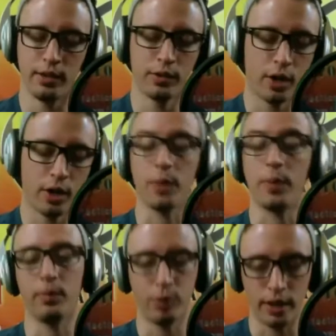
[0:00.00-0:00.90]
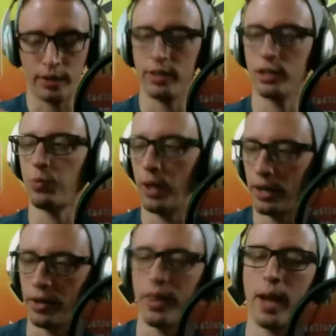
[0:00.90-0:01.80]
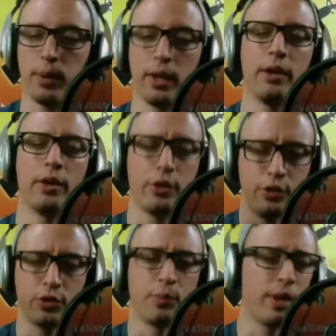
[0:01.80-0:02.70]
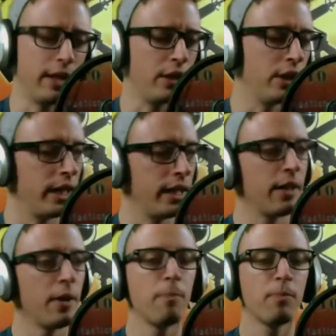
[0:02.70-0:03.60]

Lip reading: talking about this player and that player who used to play in the league.